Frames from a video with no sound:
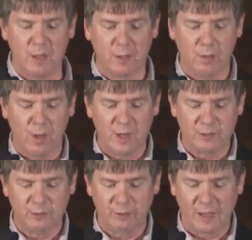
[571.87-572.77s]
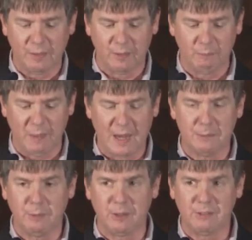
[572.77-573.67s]
the loss of either the
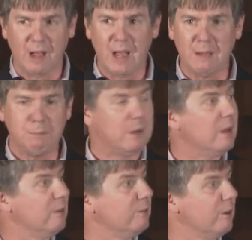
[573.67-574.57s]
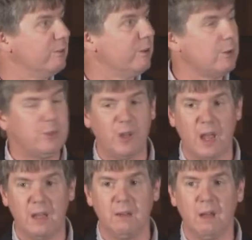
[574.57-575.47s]
bottom or the top of a food
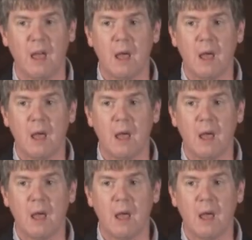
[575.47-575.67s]
chain,